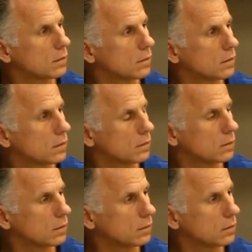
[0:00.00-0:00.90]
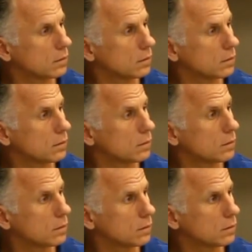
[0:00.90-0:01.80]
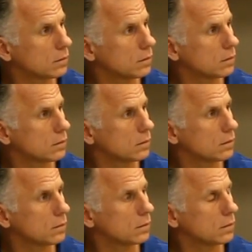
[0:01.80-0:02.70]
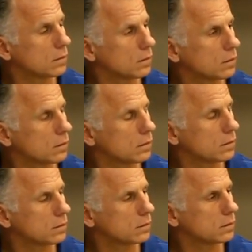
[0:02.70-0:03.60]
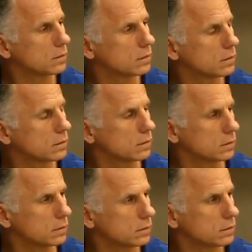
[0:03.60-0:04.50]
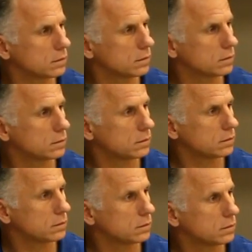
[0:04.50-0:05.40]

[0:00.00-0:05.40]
No words are spoken by the person on screen.